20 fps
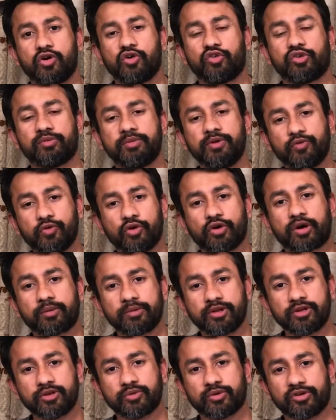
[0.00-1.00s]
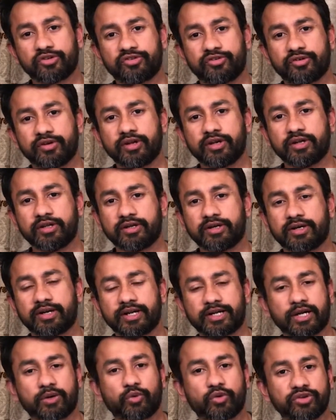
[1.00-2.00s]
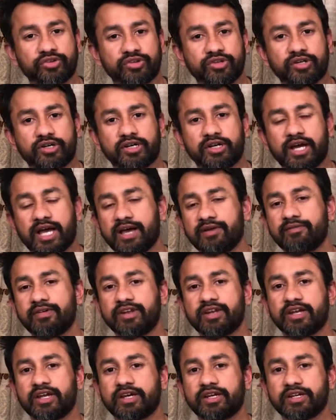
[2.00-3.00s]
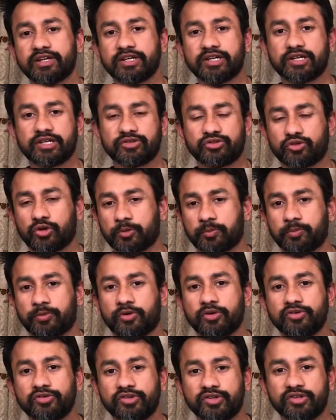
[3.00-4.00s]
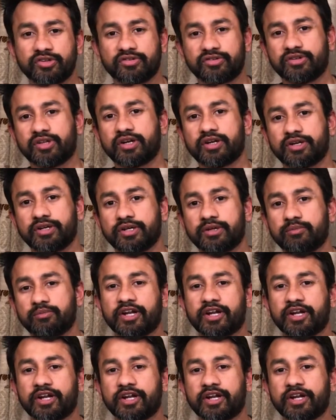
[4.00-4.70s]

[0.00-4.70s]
So before coming to Australia, I was having an thought process that